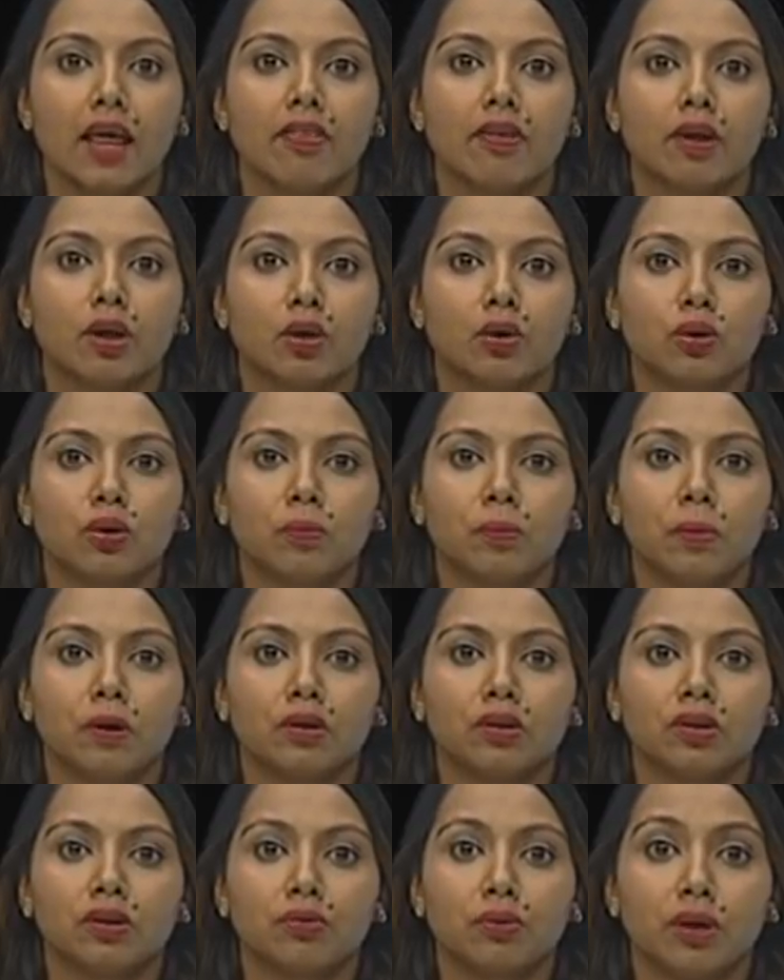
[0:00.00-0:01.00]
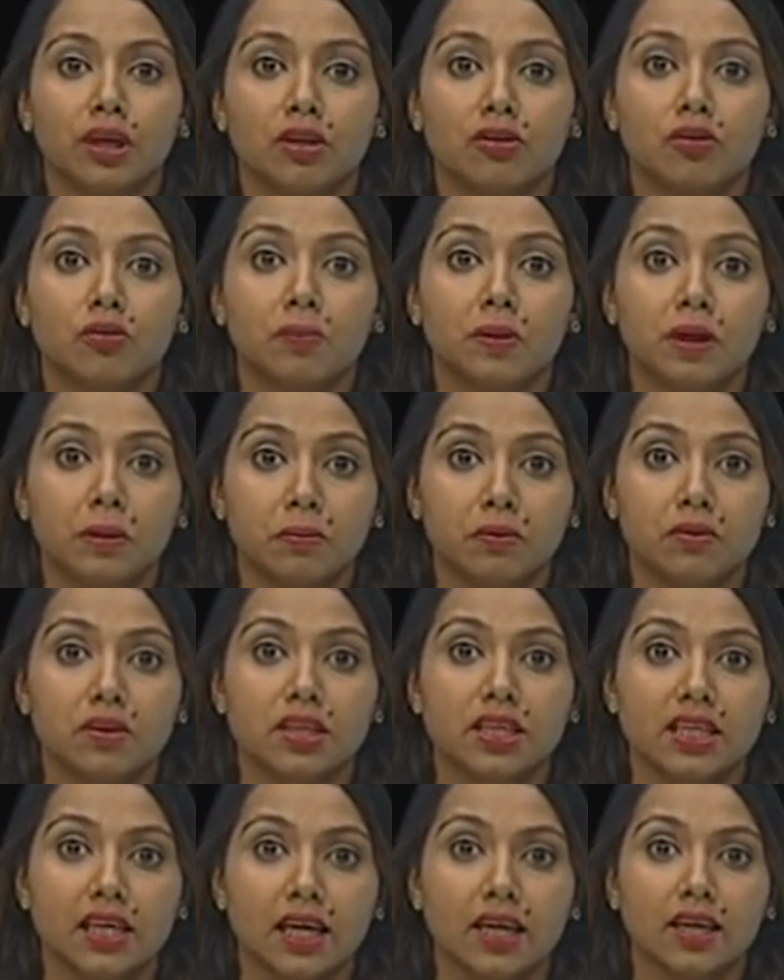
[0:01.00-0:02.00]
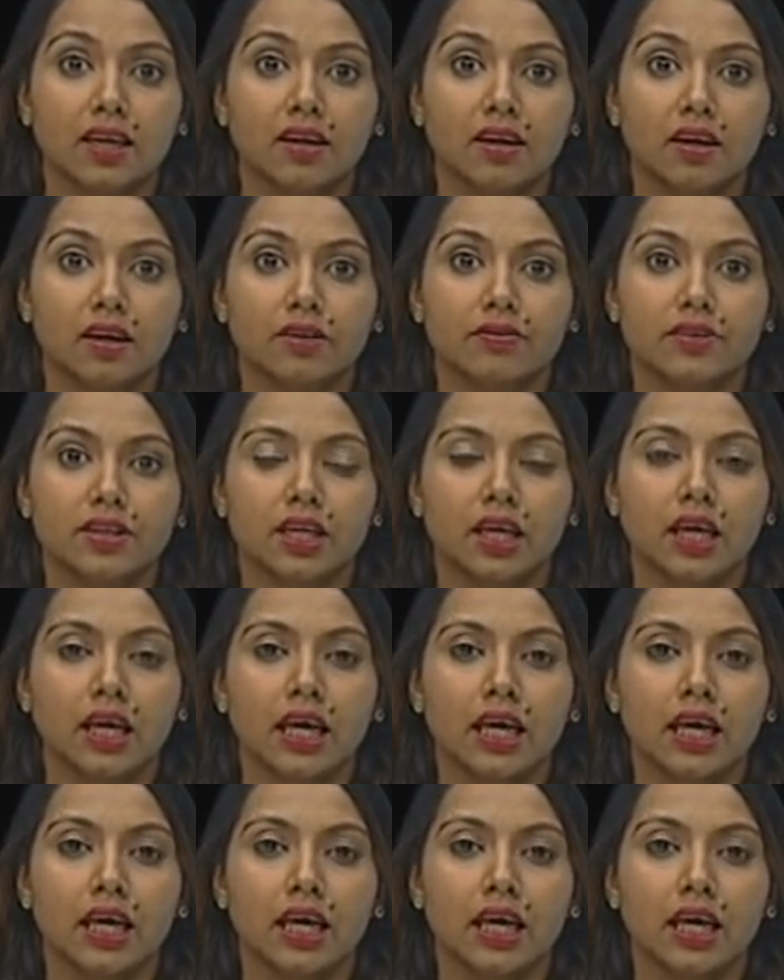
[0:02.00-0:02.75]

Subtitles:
that could pose threat to people's daily lives.